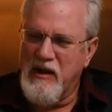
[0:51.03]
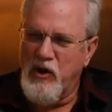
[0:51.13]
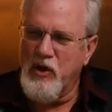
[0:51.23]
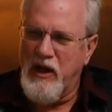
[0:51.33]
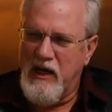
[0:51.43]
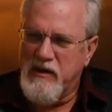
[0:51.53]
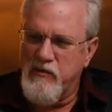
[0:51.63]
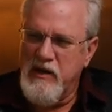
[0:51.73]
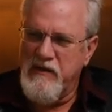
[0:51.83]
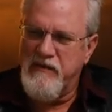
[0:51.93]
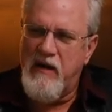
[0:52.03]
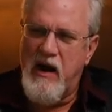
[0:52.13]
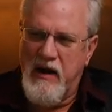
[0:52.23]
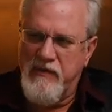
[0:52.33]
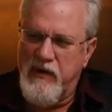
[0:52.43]
look at really
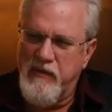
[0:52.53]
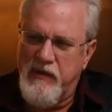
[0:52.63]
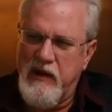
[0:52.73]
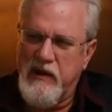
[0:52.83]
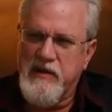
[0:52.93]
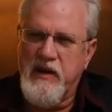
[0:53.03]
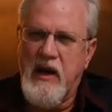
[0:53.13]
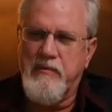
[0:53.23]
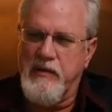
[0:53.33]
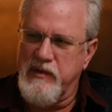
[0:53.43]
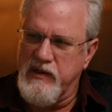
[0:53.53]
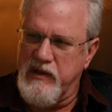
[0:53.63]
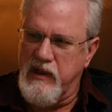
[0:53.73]
5 of the examples